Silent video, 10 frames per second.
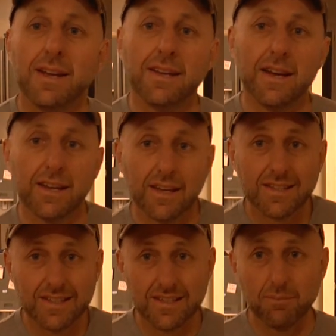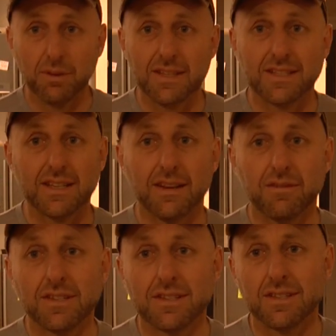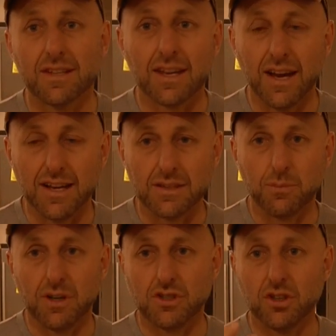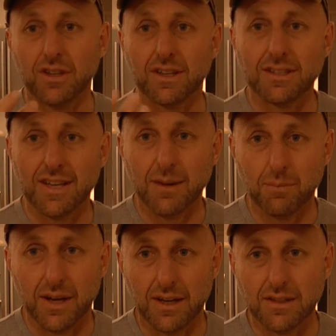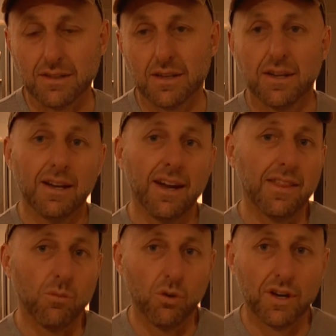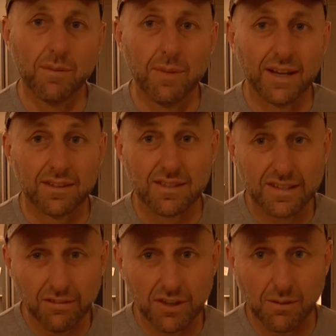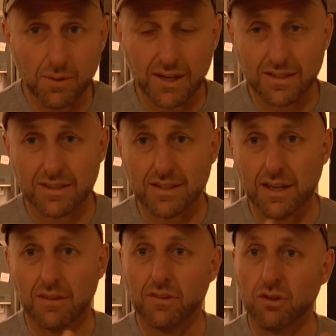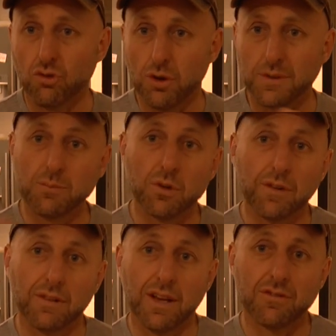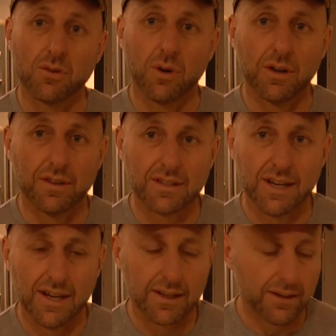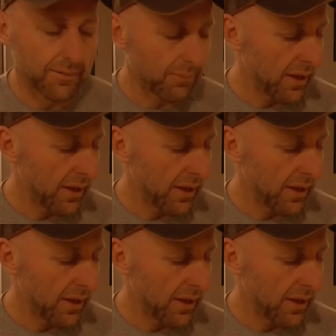Now you can simply see if this is the case by shooting at 10 meters and then walking back to 70 meters and seeing if your groups move left to right on the target.